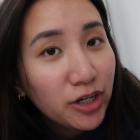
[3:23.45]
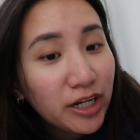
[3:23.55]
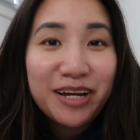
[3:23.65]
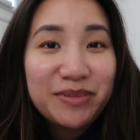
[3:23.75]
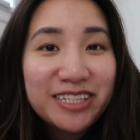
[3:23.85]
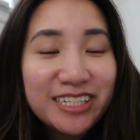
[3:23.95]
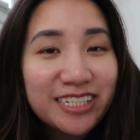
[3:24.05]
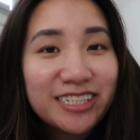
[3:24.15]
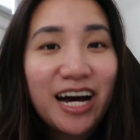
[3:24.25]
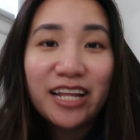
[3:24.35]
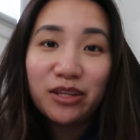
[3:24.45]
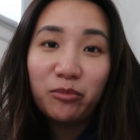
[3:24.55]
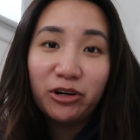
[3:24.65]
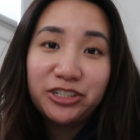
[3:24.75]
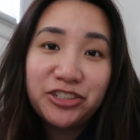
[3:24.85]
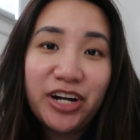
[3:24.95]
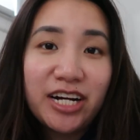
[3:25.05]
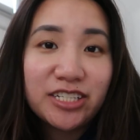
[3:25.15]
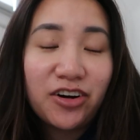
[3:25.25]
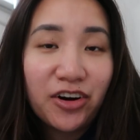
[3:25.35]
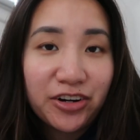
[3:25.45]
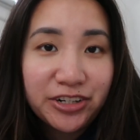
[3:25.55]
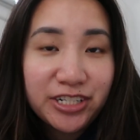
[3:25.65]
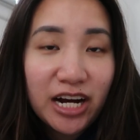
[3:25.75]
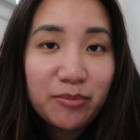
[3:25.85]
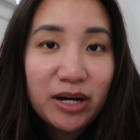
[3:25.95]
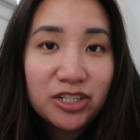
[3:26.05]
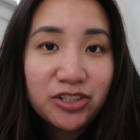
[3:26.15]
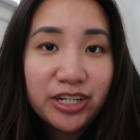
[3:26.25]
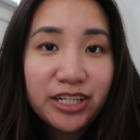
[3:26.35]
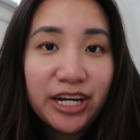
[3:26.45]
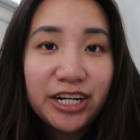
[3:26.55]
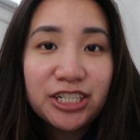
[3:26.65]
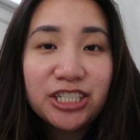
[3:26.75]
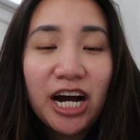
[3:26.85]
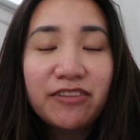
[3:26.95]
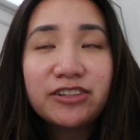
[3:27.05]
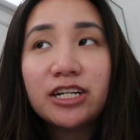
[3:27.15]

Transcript: What that means is that the moisture has a harder time entering the hair shaft.